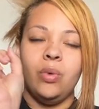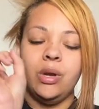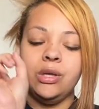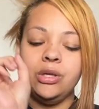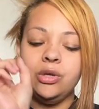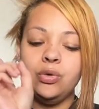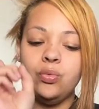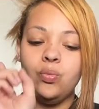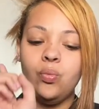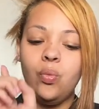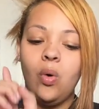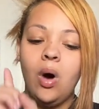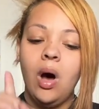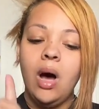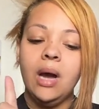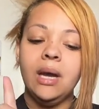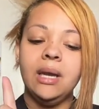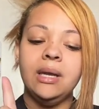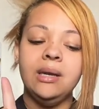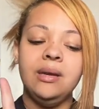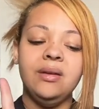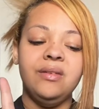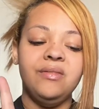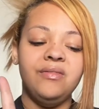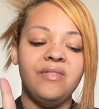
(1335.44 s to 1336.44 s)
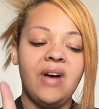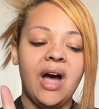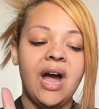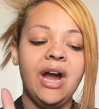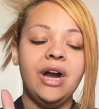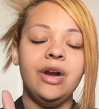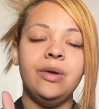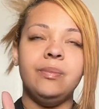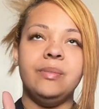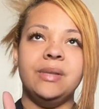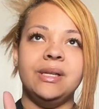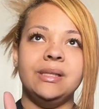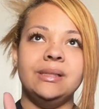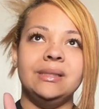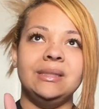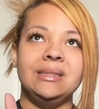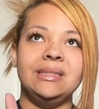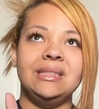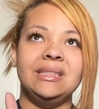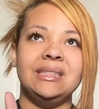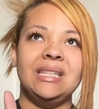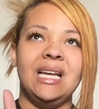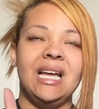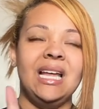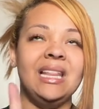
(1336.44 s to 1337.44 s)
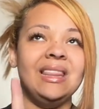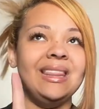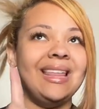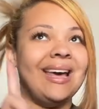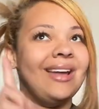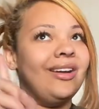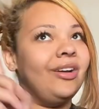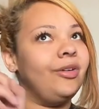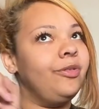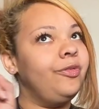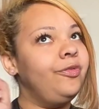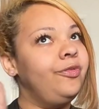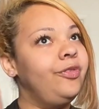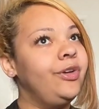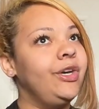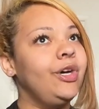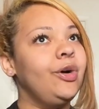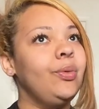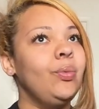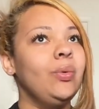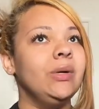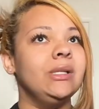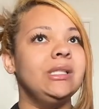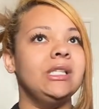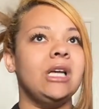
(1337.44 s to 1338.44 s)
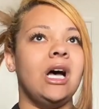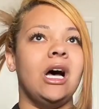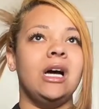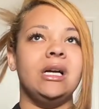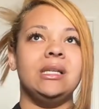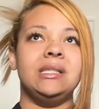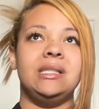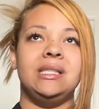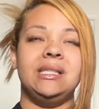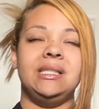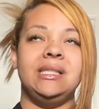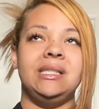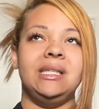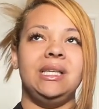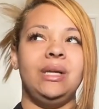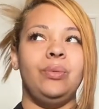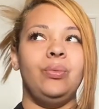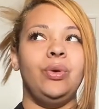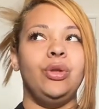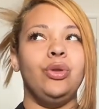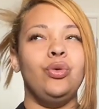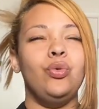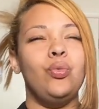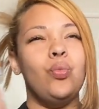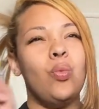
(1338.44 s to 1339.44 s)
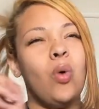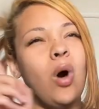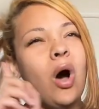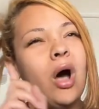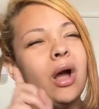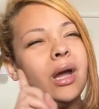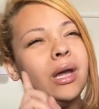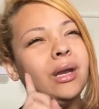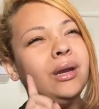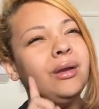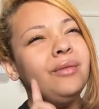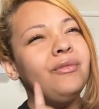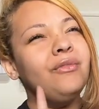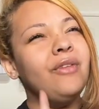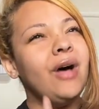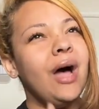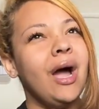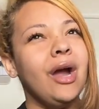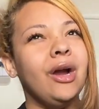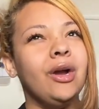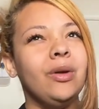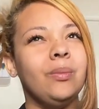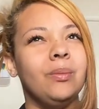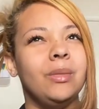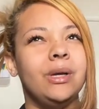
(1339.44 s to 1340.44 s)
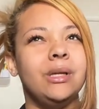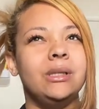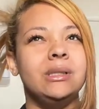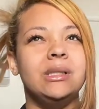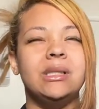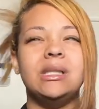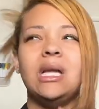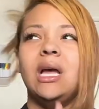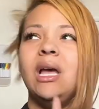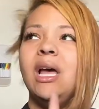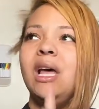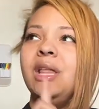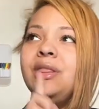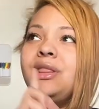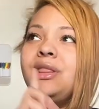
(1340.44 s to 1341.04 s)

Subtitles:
When you walk in environments that are filled with toxicity, when you walk in environments